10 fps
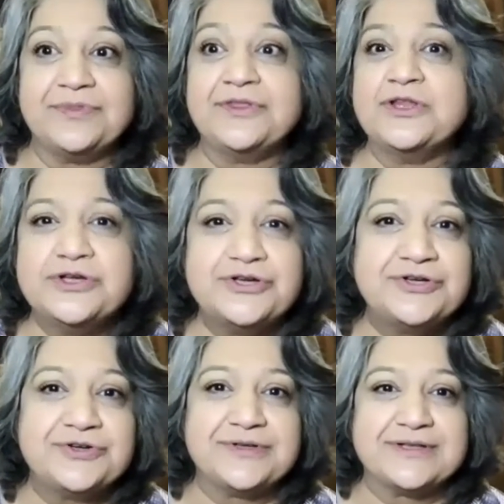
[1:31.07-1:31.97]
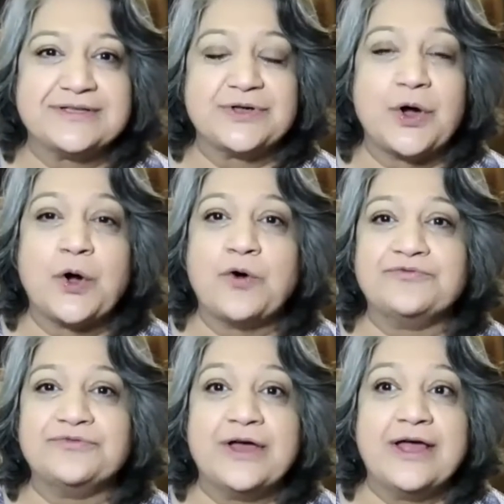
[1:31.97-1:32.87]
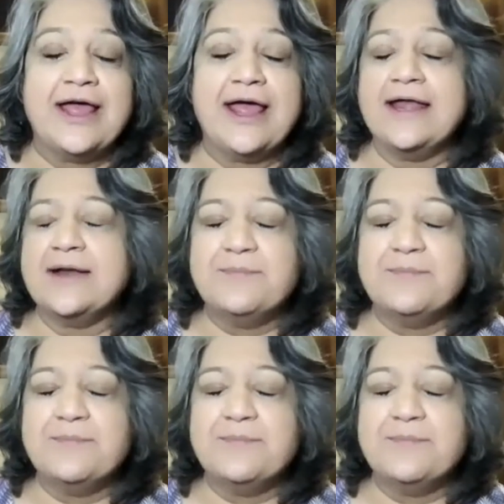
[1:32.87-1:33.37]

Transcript: nurturance of an